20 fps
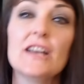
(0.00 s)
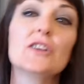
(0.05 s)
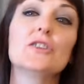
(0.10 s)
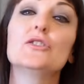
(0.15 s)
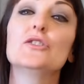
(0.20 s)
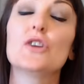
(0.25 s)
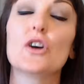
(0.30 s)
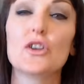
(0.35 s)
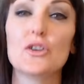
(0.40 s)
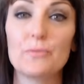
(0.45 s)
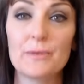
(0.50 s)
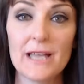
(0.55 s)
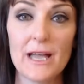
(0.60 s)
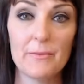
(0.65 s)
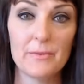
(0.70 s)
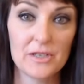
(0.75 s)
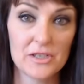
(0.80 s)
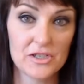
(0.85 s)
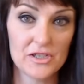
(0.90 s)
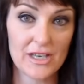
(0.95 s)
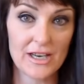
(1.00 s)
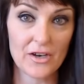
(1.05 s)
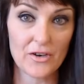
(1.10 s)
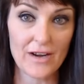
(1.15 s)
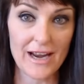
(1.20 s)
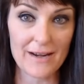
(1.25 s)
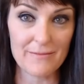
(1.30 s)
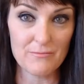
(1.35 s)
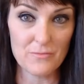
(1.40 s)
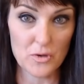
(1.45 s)
You know you'll be able to
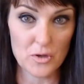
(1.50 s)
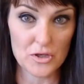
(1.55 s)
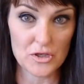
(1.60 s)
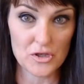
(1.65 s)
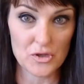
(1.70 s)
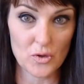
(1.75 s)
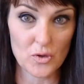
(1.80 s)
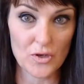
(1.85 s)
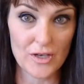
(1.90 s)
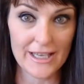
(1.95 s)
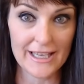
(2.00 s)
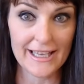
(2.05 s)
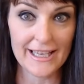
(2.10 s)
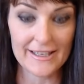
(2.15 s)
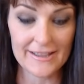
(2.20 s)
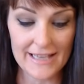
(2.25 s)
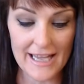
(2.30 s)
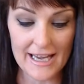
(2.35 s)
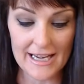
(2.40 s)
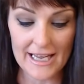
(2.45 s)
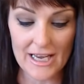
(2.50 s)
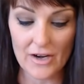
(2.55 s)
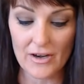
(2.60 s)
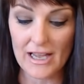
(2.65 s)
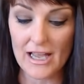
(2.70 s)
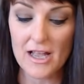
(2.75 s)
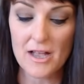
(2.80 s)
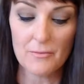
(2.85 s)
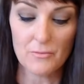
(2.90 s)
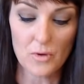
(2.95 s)
generate more joy in that
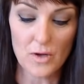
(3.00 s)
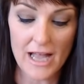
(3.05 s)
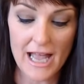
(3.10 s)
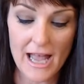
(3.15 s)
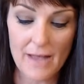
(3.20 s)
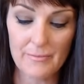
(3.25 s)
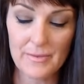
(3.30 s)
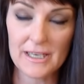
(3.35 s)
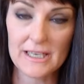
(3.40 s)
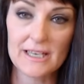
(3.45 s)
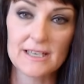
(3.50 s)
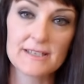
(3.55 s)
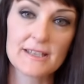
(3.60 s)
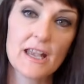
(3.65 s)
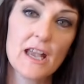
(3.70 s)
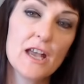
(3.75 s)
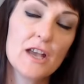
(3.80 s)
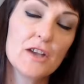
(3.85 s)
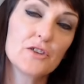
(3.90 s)
area, more happiness.